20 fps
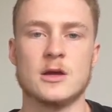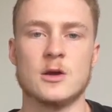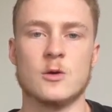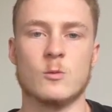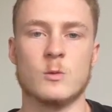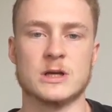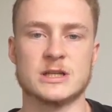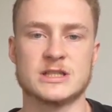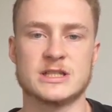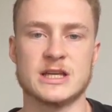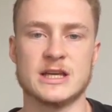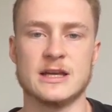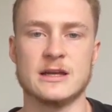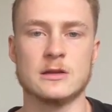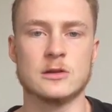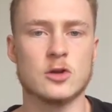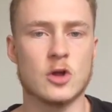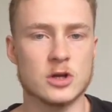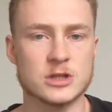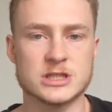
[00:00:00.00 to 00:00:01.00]
We're
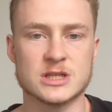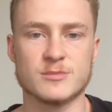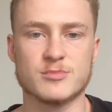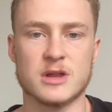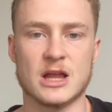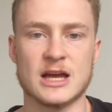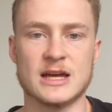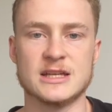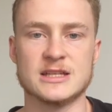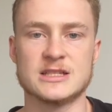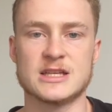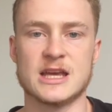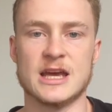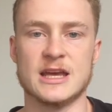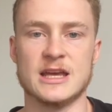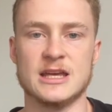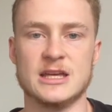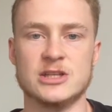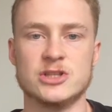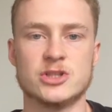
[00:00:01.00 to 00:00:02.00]
seeing lots of players
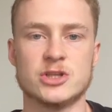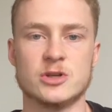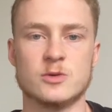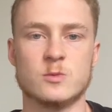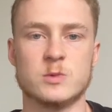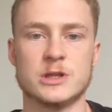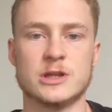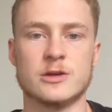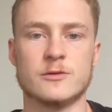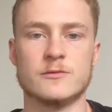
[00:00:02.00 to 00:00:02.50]
get injured with the